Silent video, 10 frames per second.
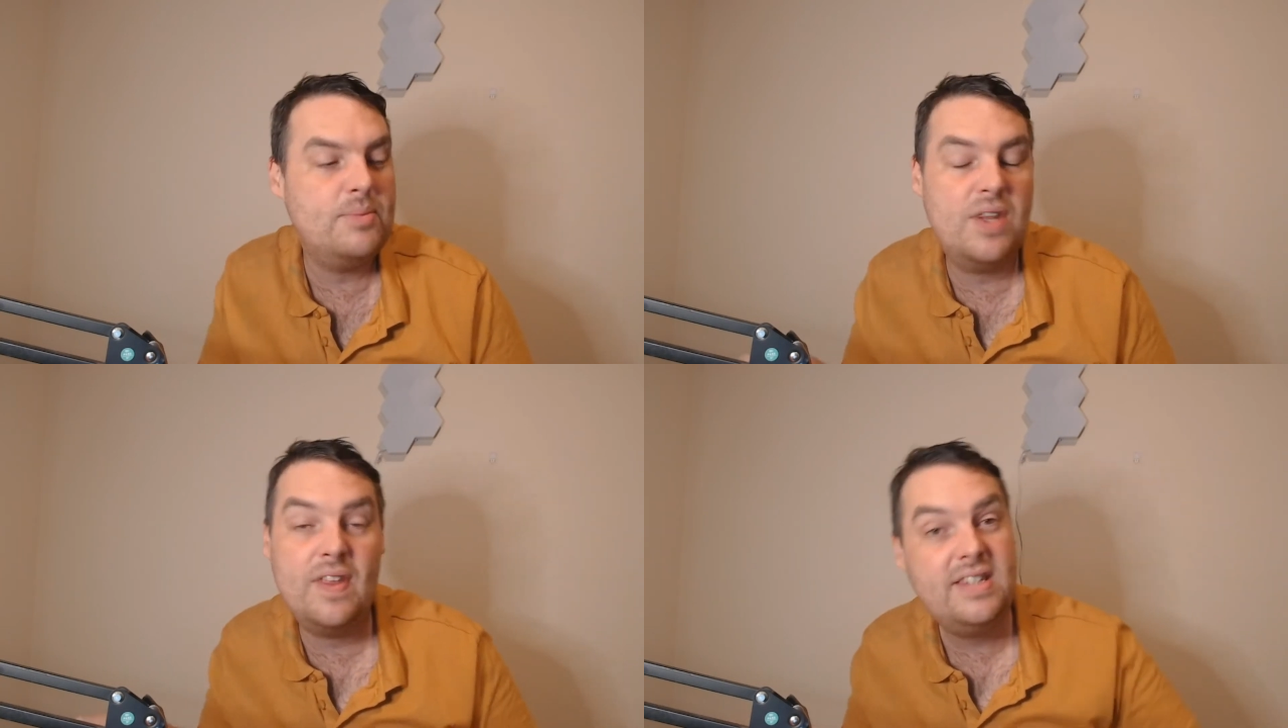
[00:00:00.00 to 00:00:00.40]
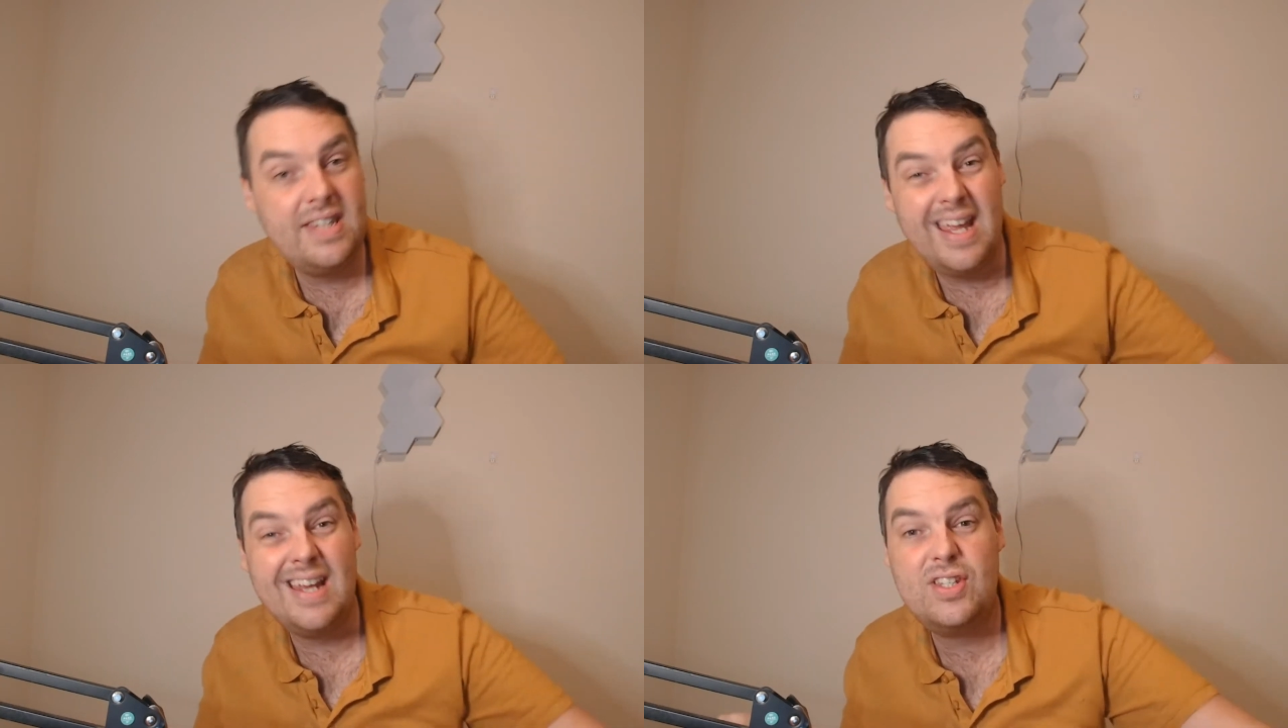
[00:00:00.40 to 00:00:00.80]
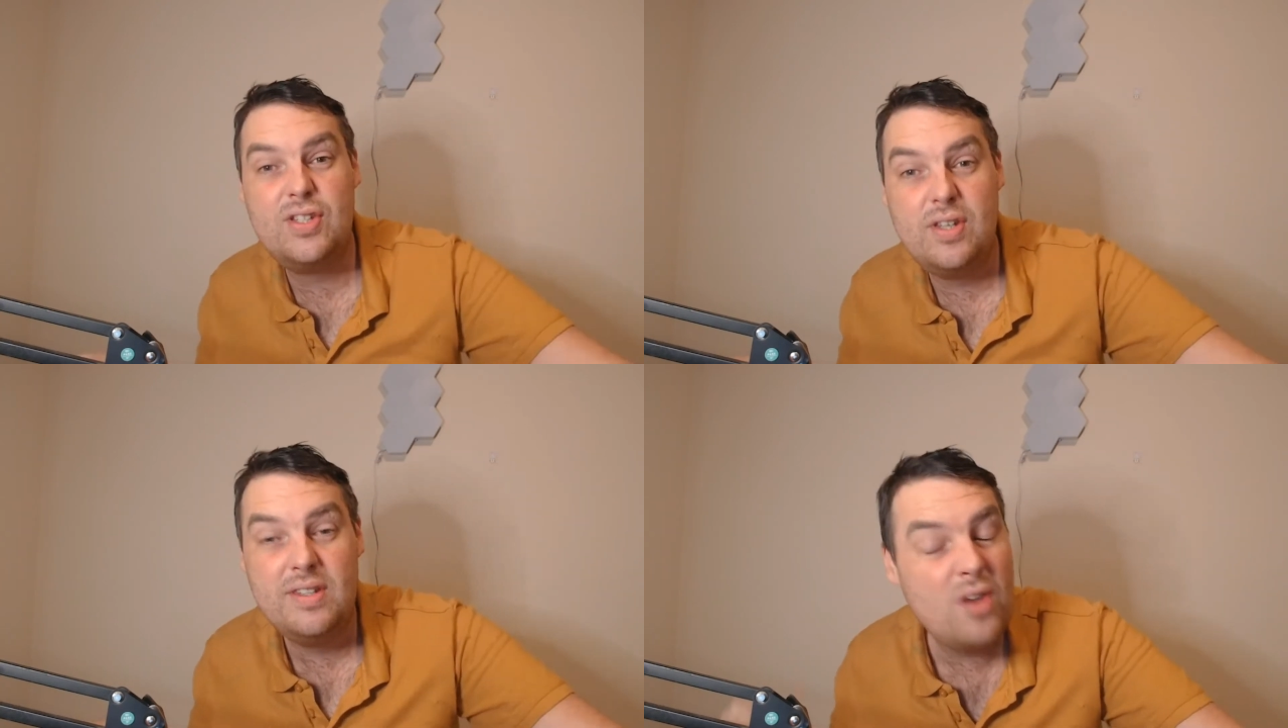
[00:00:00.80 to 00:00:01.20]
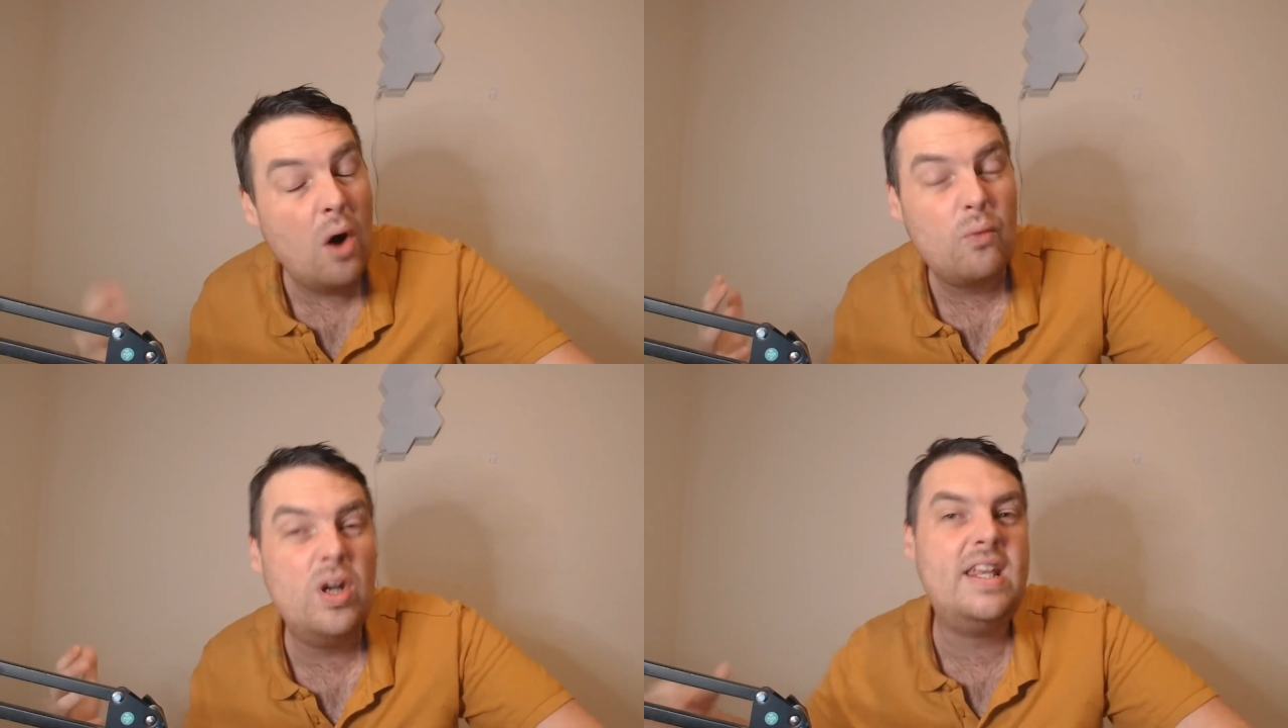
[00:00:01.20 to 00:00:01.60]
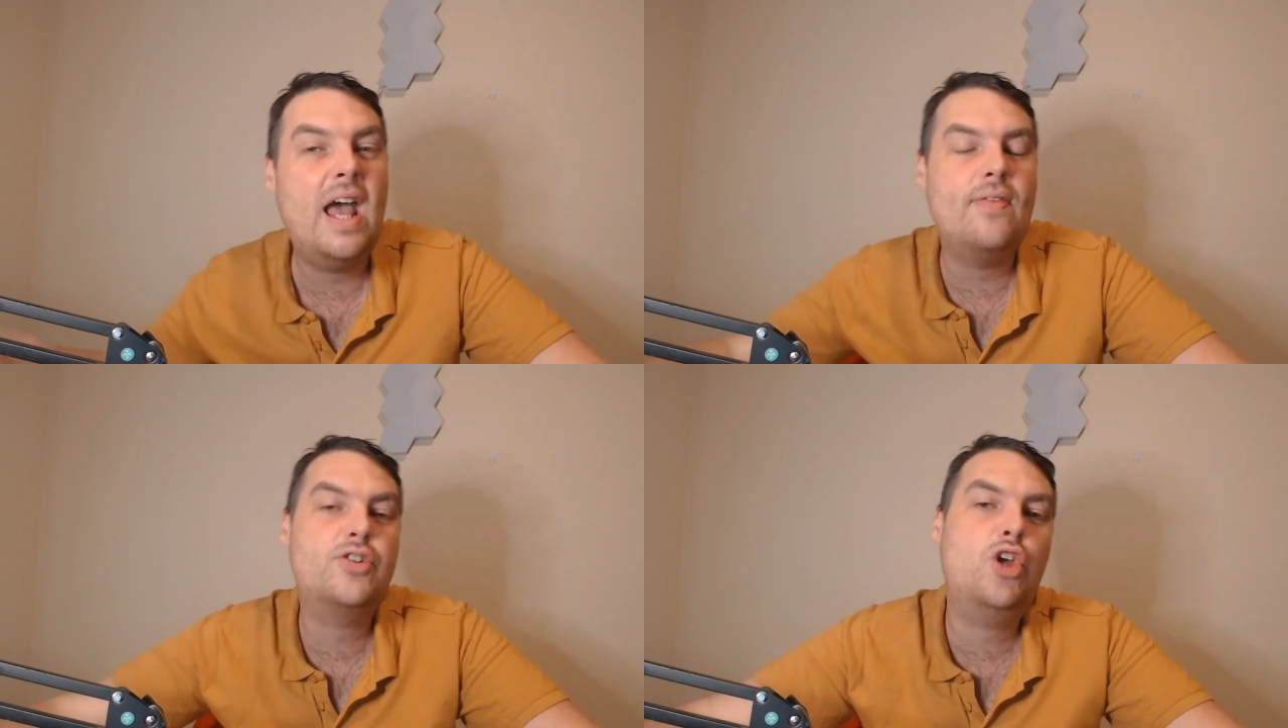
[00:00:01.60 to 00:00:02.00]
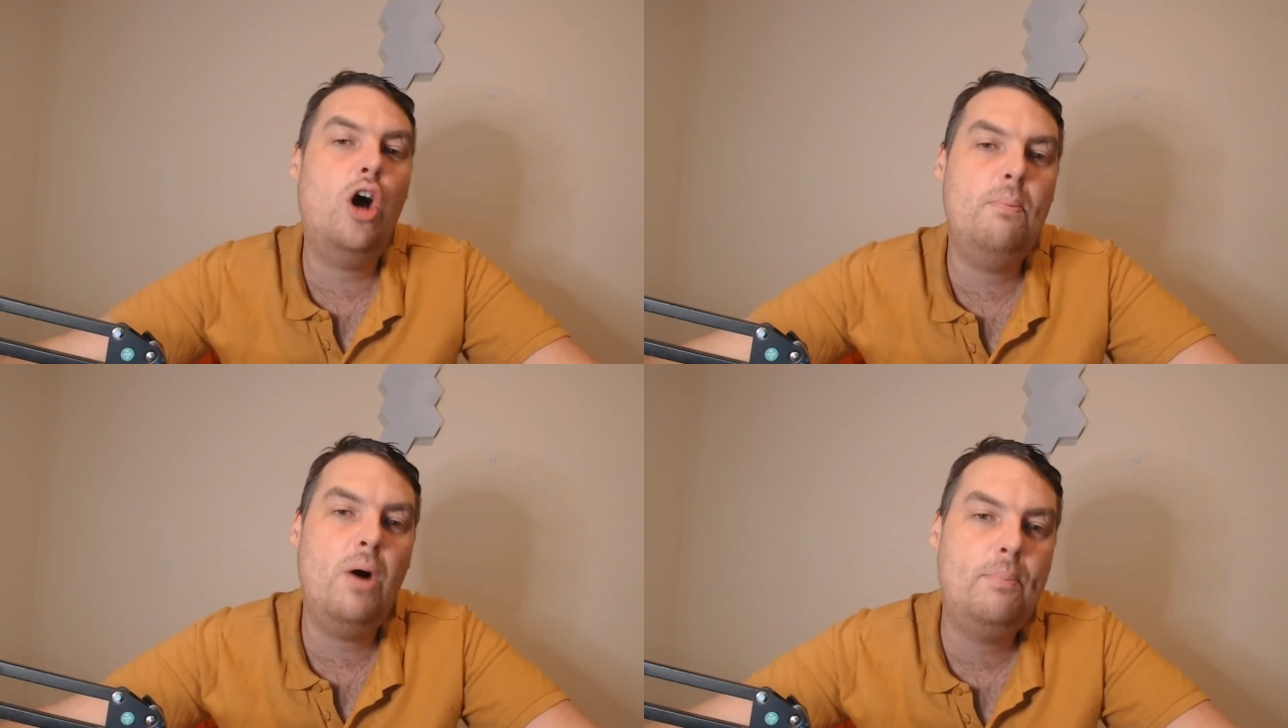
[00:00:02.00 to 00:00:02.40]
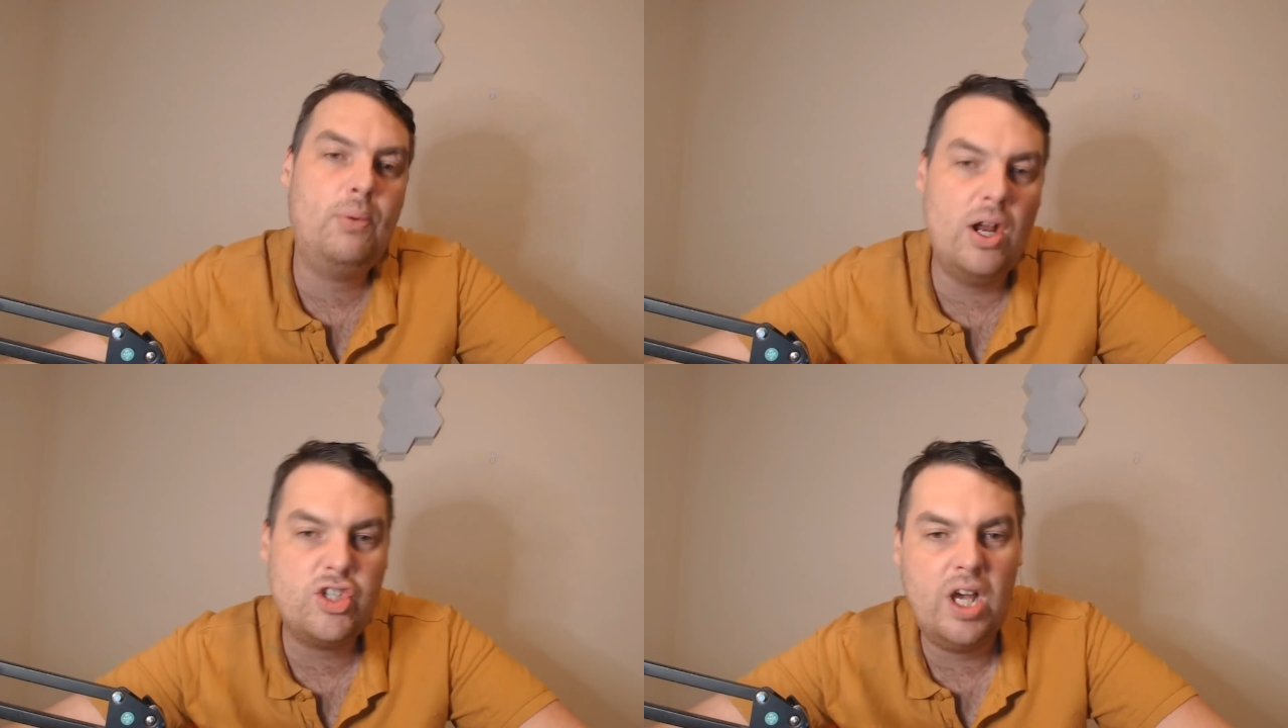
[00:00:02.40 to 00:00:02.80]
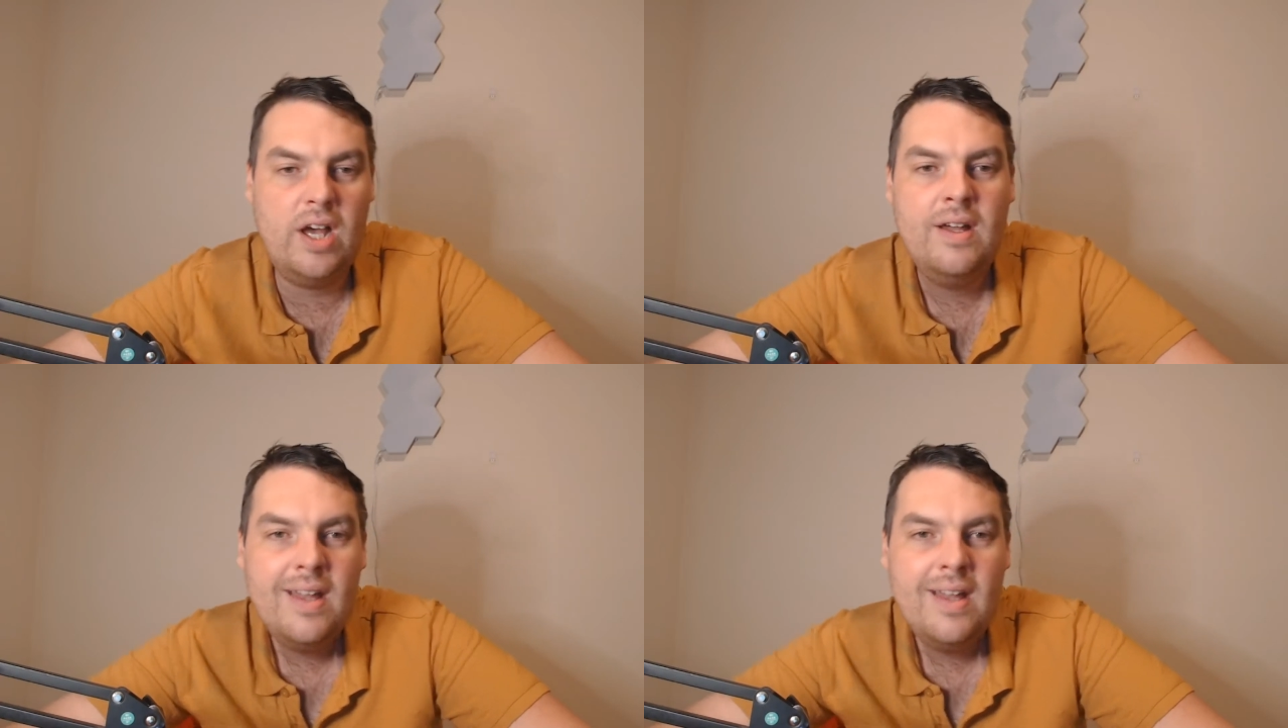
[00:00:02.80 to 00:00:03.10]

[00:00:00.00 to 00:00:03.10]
and they did not really get the scoreboard pressure.